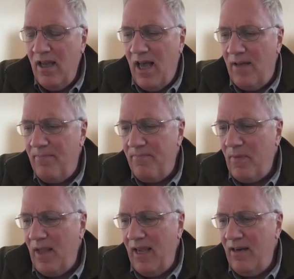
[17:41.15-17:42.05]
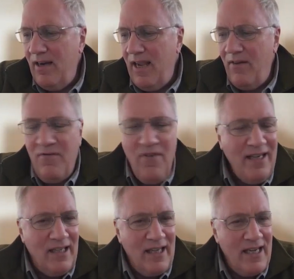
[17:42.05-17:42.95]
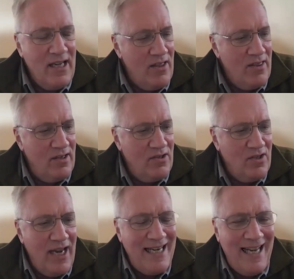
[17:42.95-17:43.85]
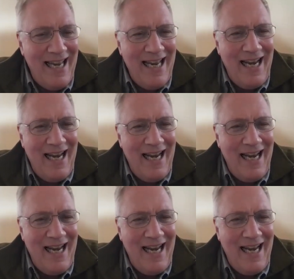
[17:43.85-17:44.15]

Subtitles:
And finally, the site can't